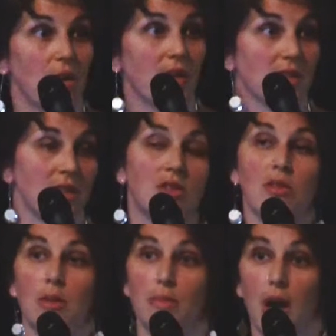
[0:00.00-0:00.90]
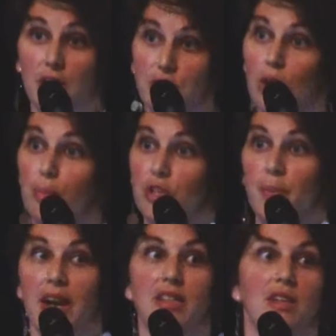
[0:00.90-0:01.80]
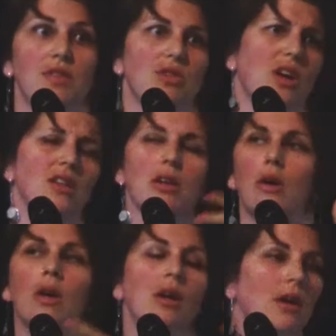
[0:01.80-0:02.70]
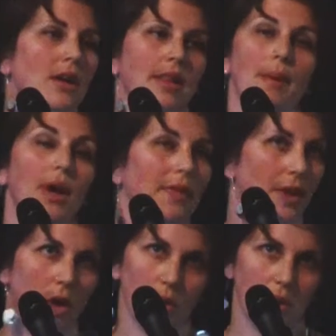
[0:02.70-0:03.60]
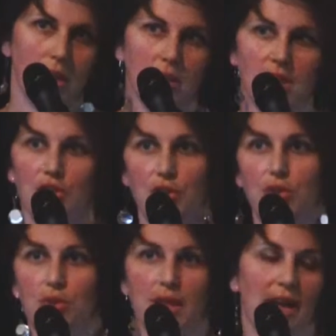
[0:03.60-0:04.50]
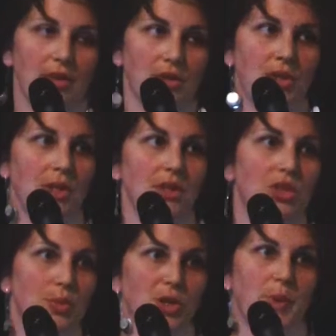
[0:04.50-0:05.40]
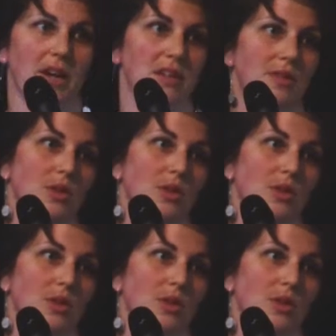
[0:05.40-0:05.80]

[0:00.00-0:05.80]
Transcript: We listened to some adult perspectives. There's also, I'm not the only teacher who's had their students do perspectives.